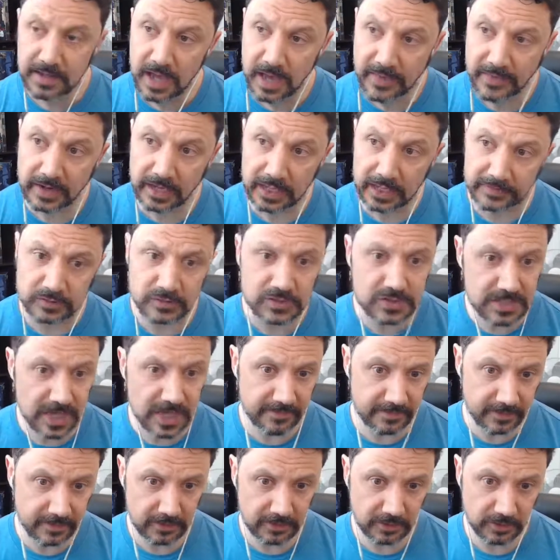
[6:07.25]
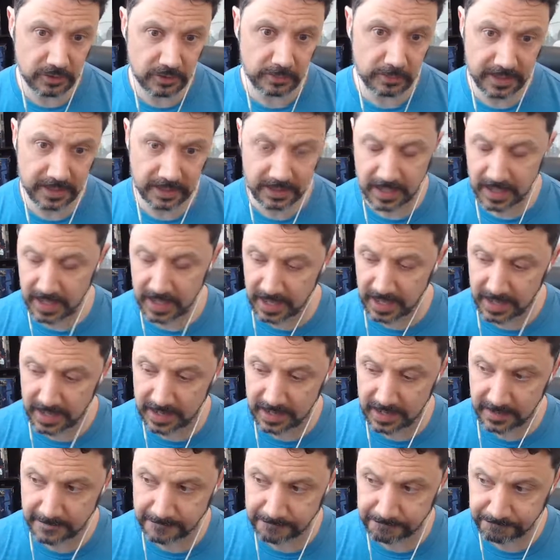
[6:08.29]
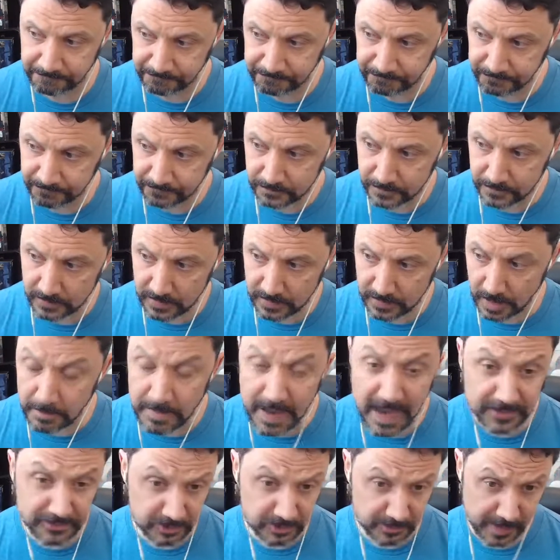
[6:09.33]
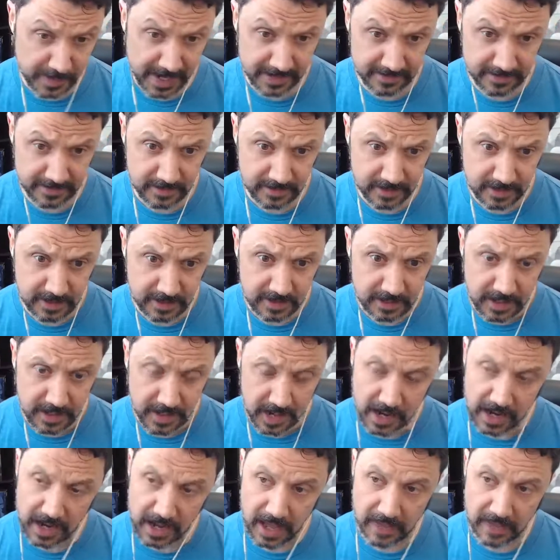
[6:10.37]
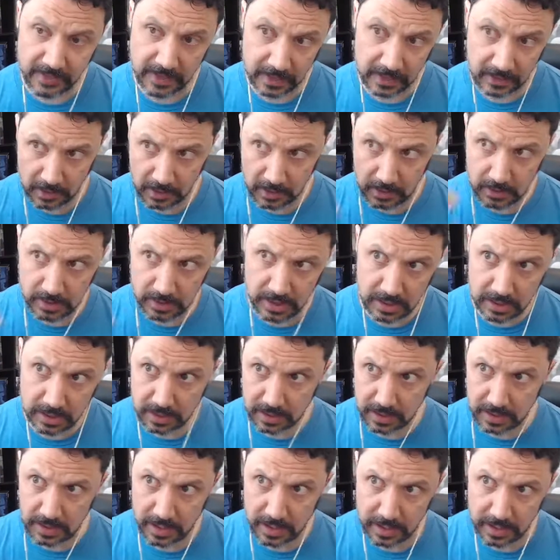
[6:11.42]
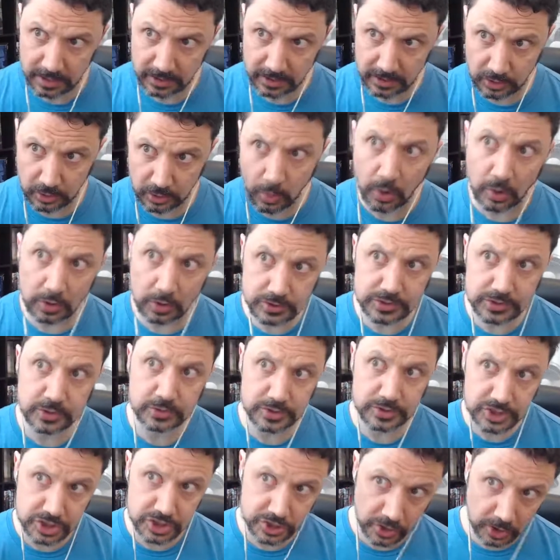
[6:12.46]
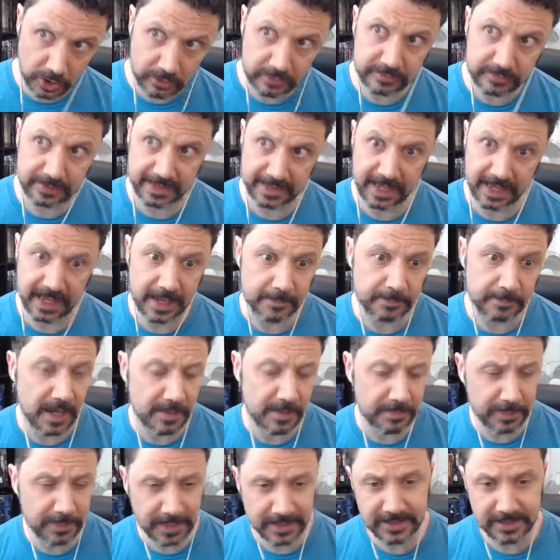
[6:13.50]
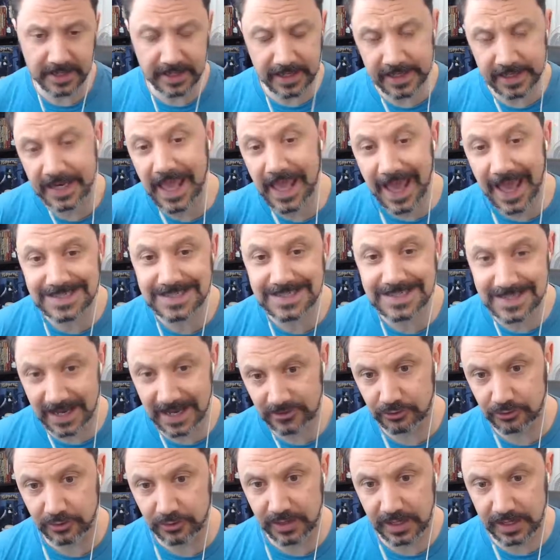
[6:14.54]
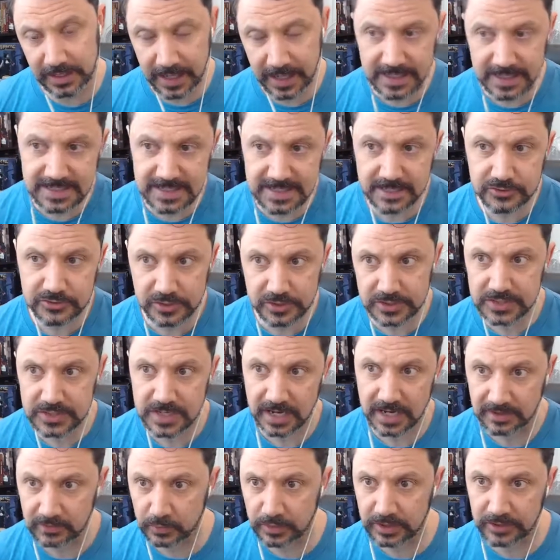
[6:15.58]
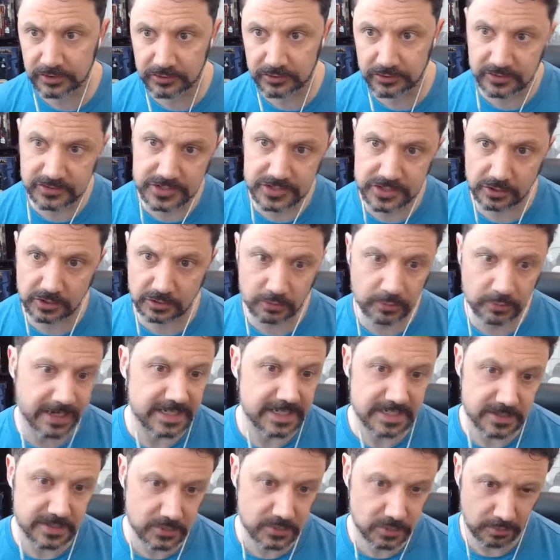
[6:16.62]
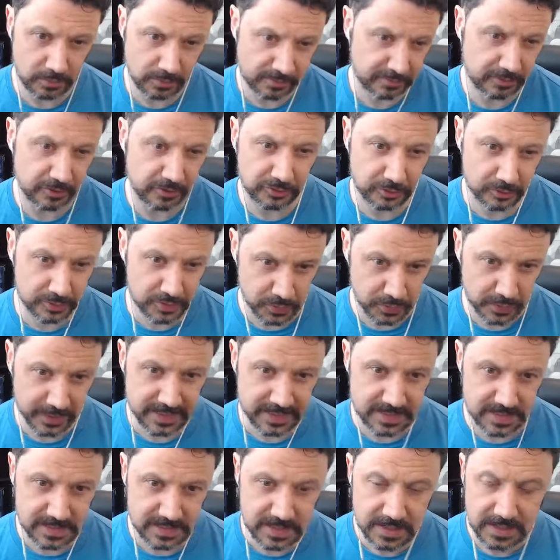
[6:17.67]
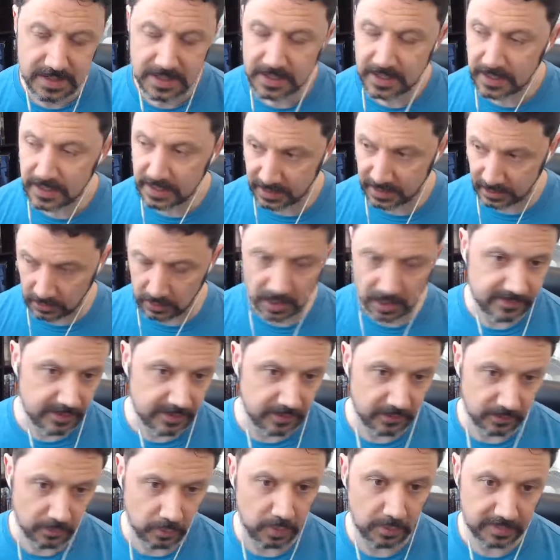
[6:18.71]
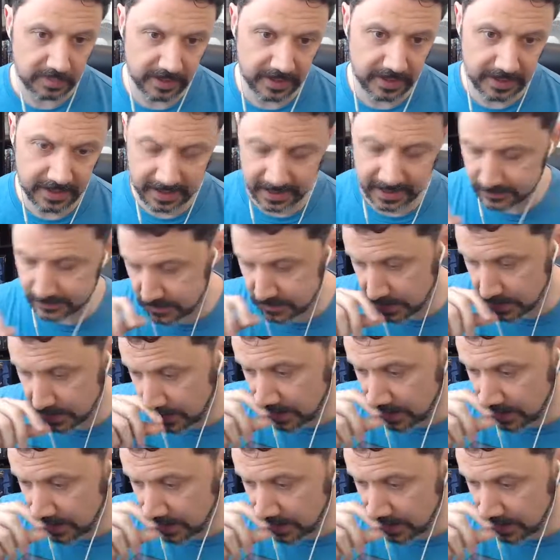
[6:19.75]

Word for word: And then at level seven, you pick a master path. Uh, and then uh, you also start the game by picking an ancestry. And ancestry is kind of what is considered races or referred to as races in a lot of other role playing games.